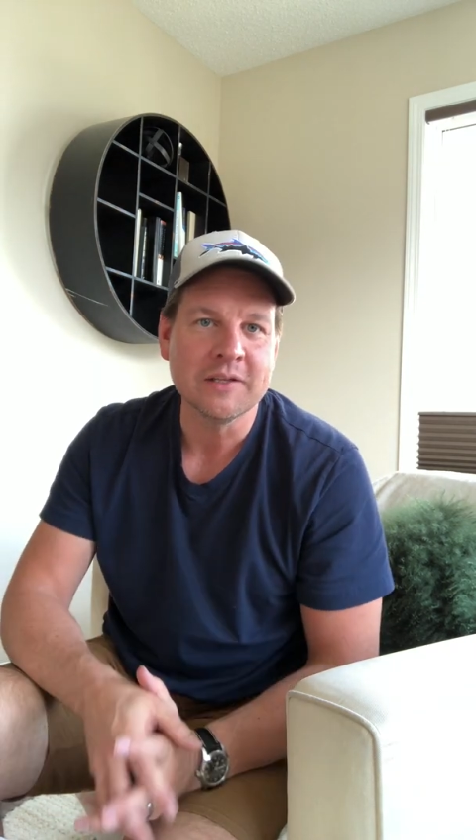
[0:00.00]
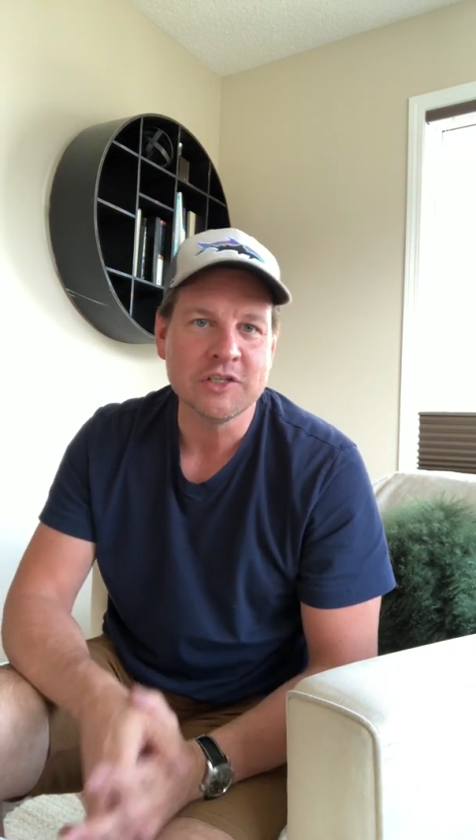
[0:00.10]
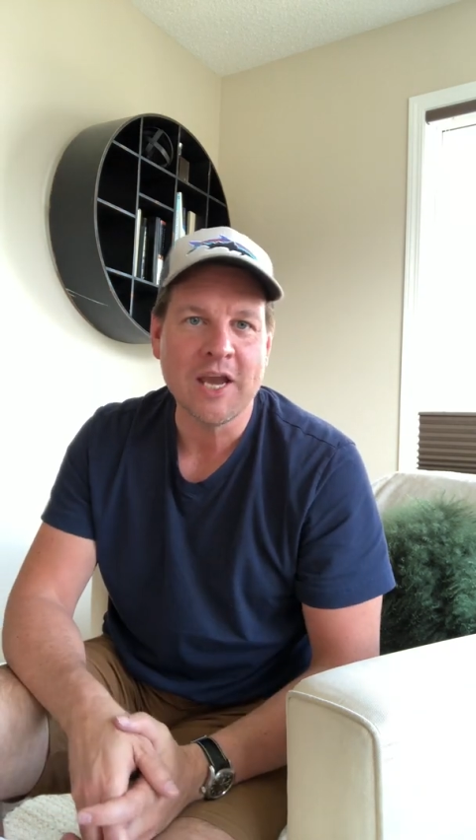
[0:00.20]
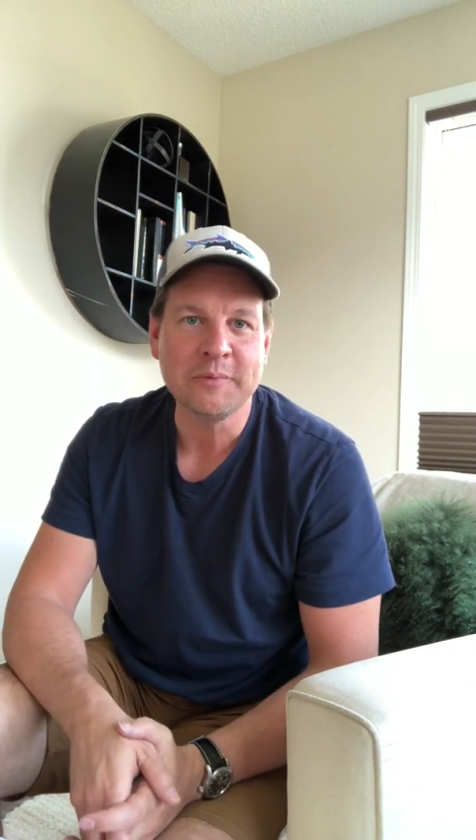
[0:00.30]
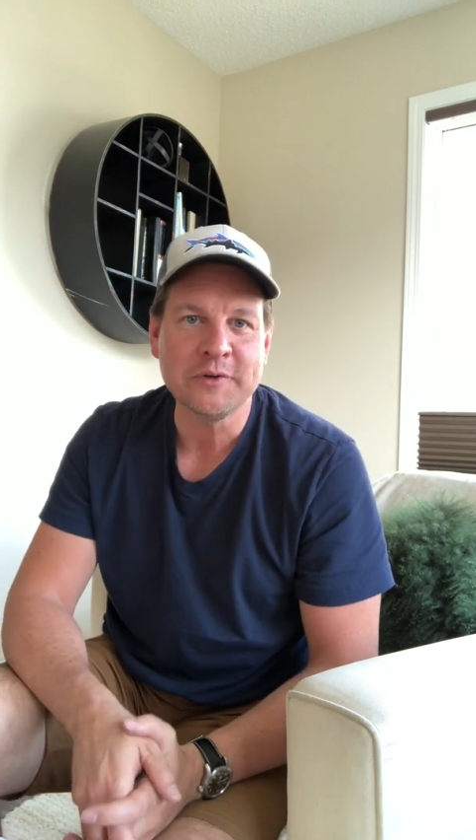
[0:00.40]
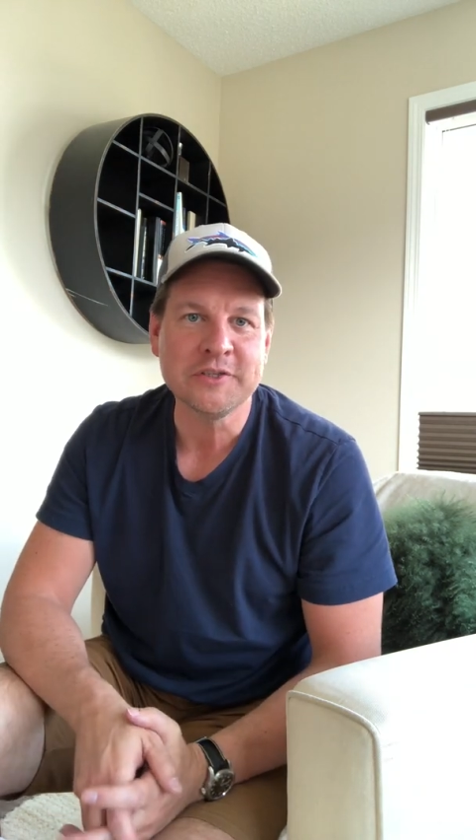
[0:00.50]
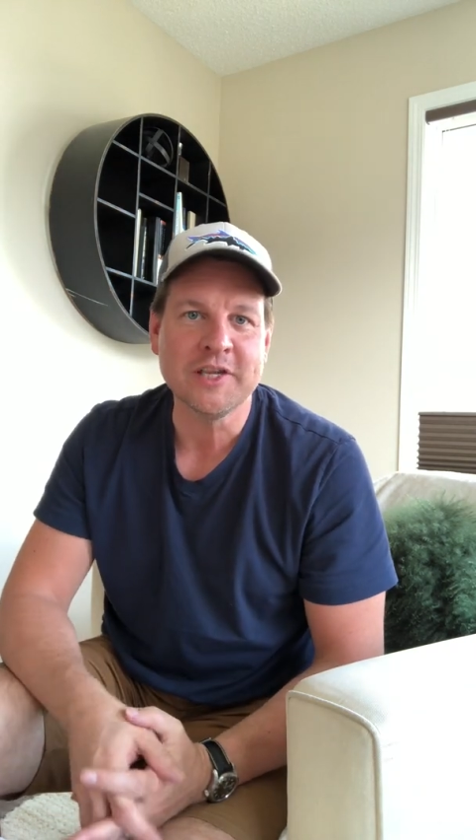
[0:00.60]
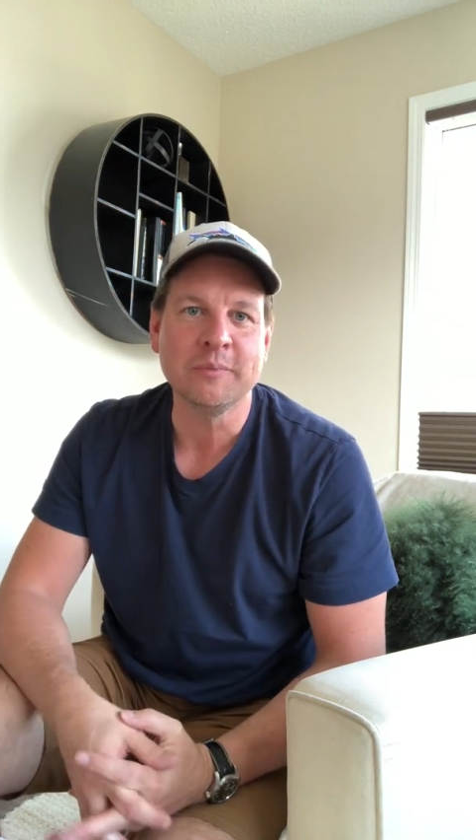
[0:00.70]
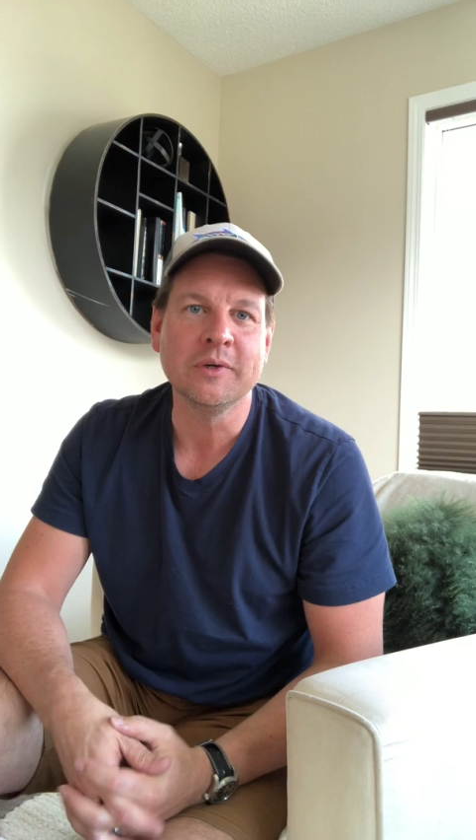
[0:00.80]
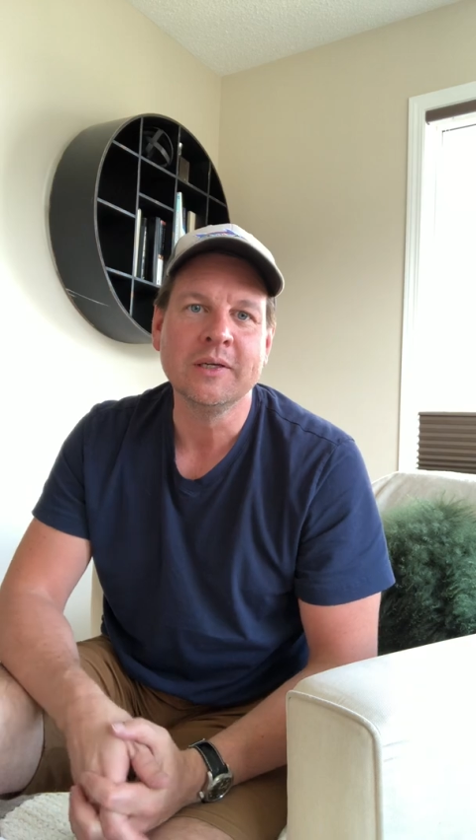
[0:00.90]
the chapter
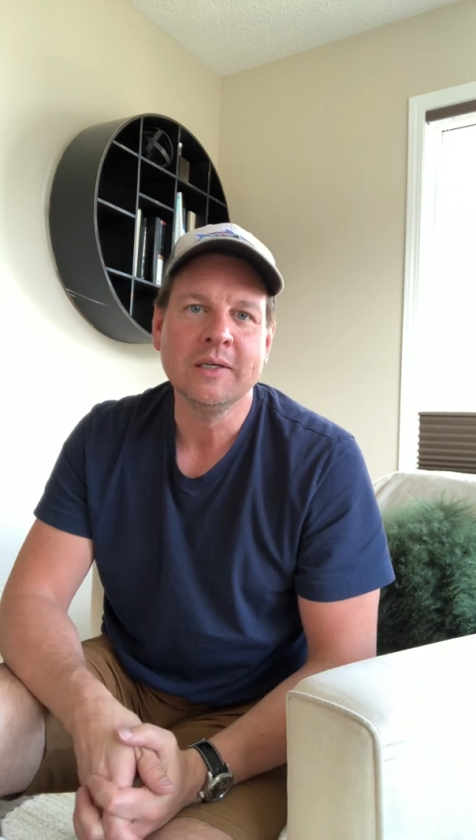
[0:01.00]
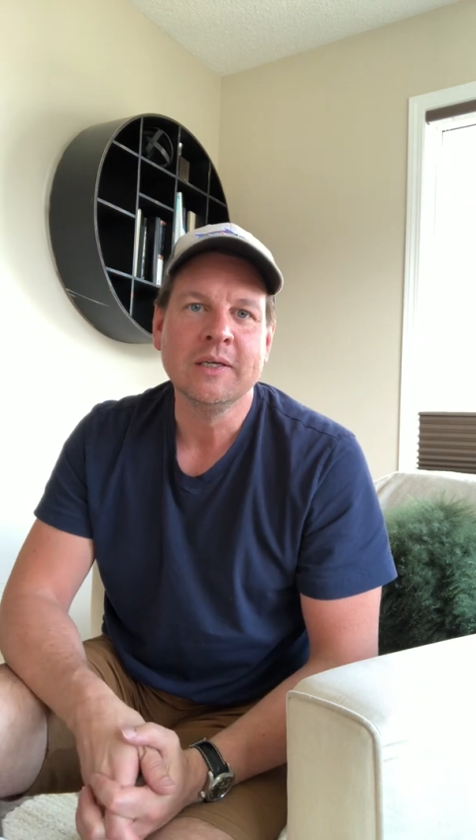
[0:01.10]
summary,